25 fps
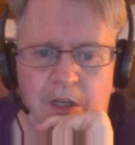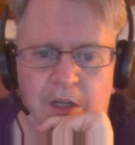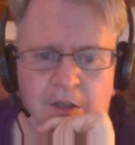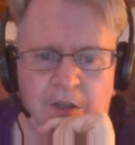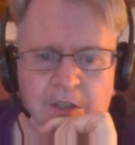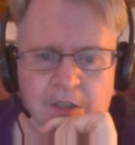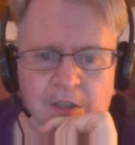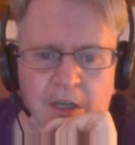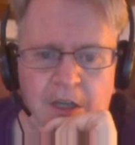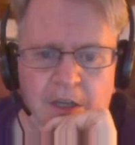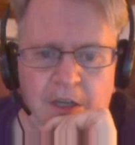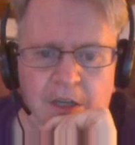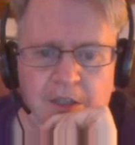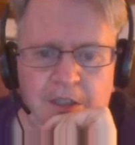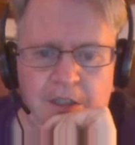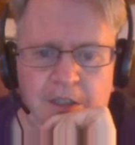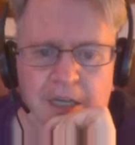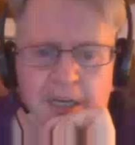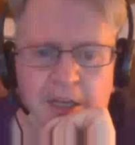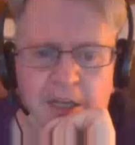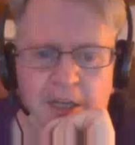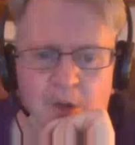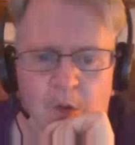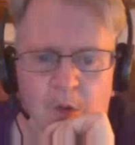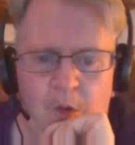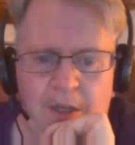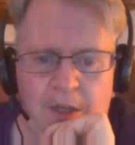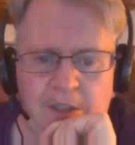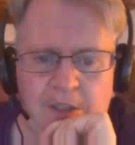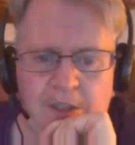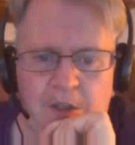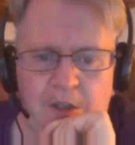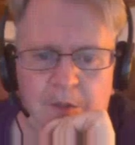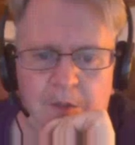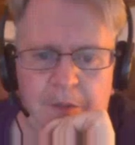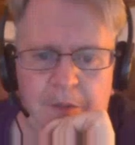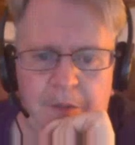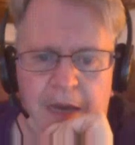tunnels. To take the
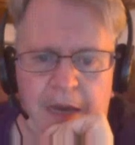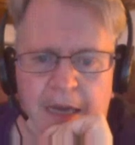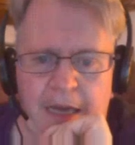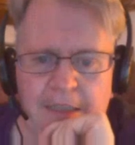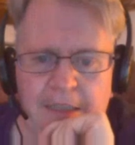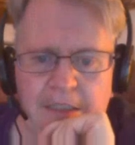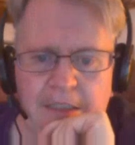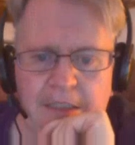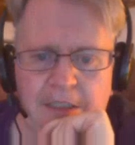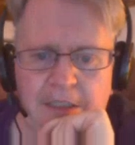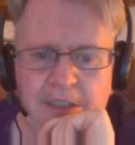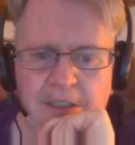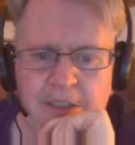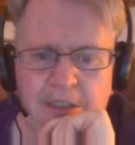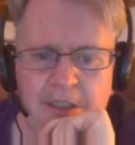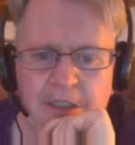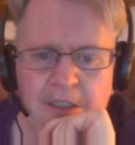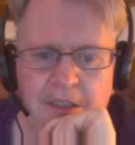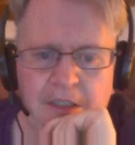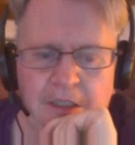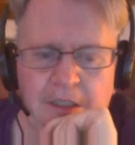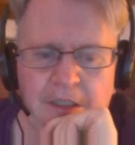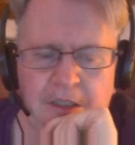western passage,